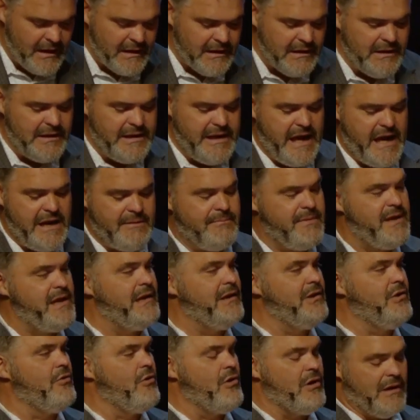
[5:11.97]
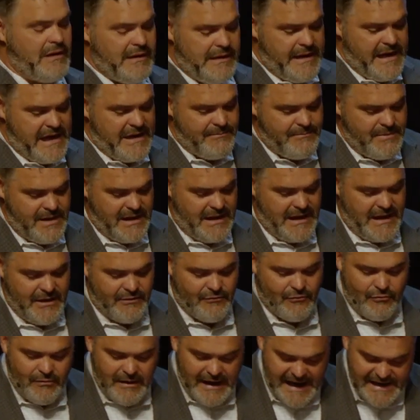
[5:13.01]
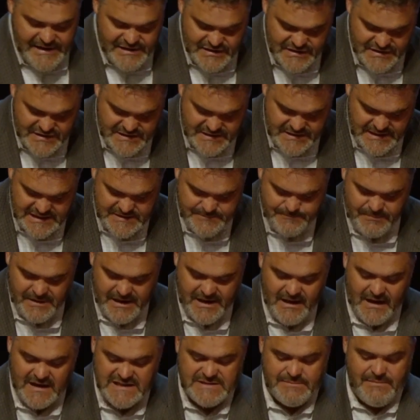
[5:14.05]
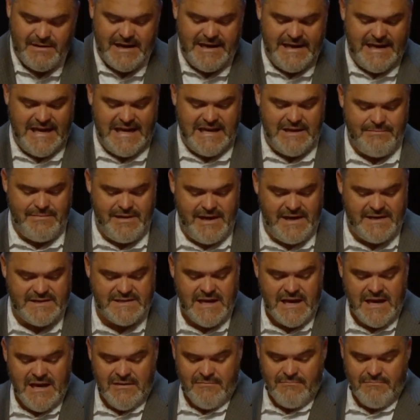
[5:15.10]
Lead me, Lord. Lead me in righteousness because of my enemies.